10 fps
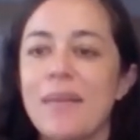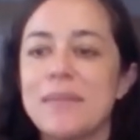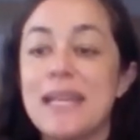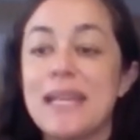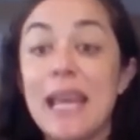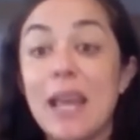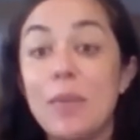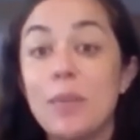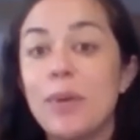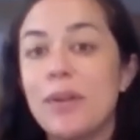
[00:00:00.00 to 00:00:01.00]
Taking
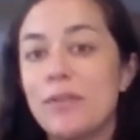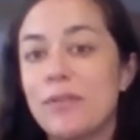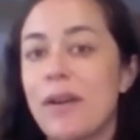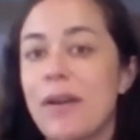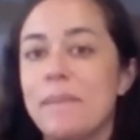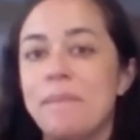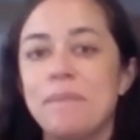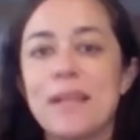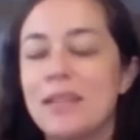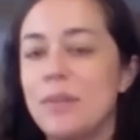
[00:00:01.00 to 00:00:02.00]
input
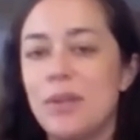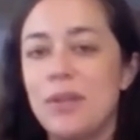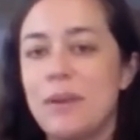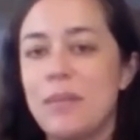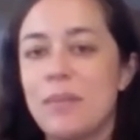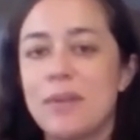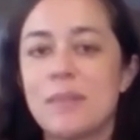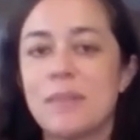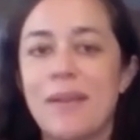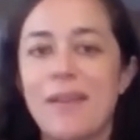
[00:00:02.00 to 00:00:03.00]
from community members
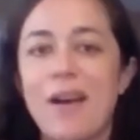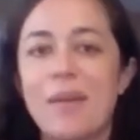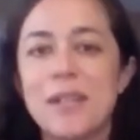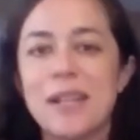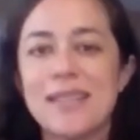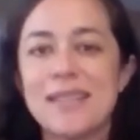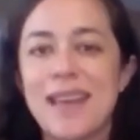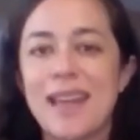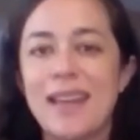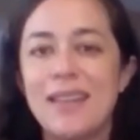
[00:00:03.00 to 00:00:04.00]
about objects
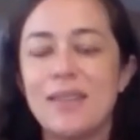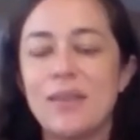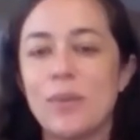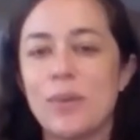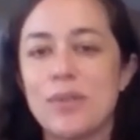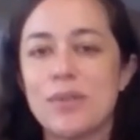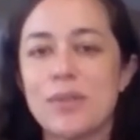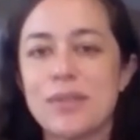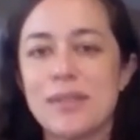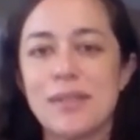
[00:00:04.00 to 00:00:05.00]
that either were
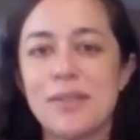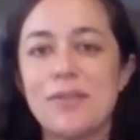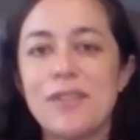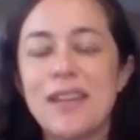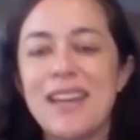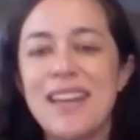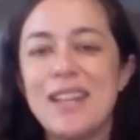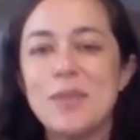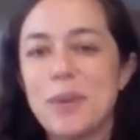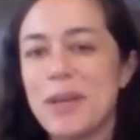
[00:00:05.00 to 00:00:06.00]
sources of
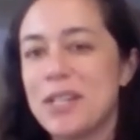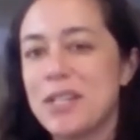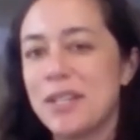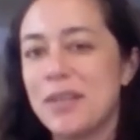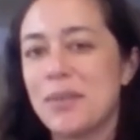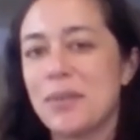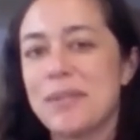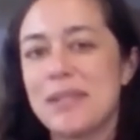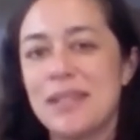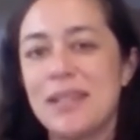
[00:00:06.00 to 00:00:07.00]
inspiration or
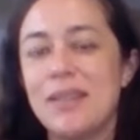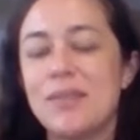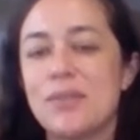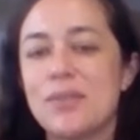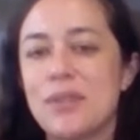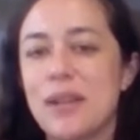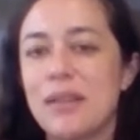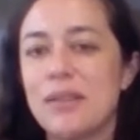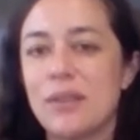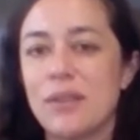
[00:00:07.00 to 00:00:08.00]
resilience or
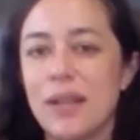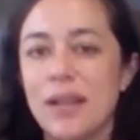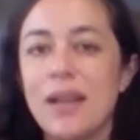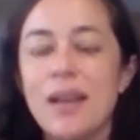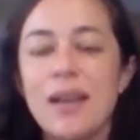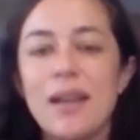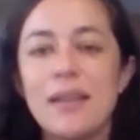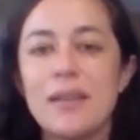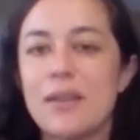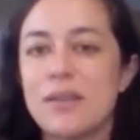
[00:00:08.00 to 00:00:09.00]
strength during
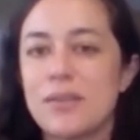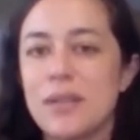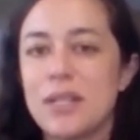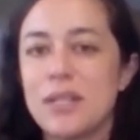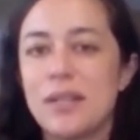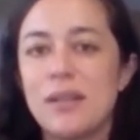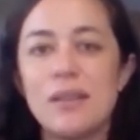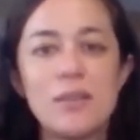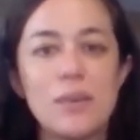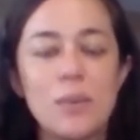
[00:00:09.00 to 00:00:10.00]
the incarceration
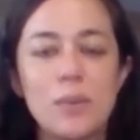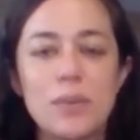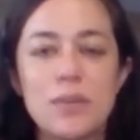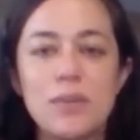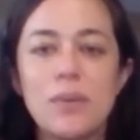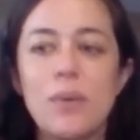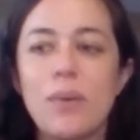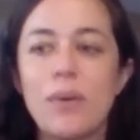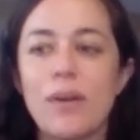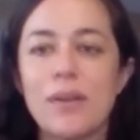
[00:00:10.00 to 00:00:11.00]
during World War II,
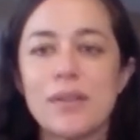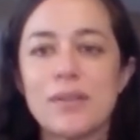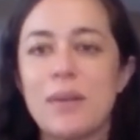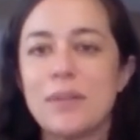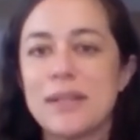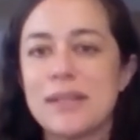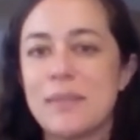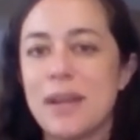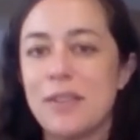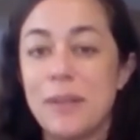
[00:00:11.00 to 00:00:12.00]
or also objects that
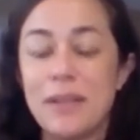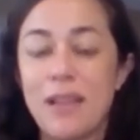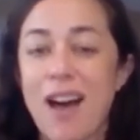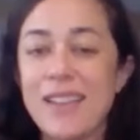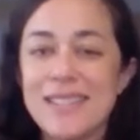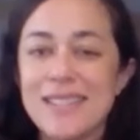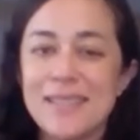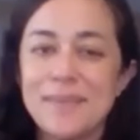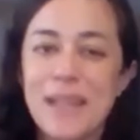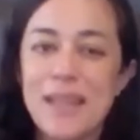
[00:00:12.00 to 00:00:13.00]
might have been lost
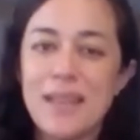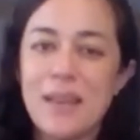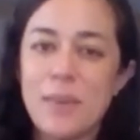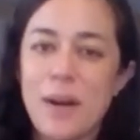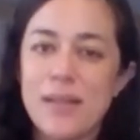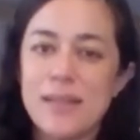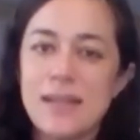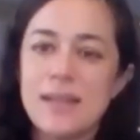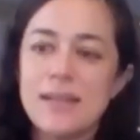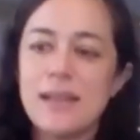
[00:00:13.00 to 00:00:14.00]
in that process.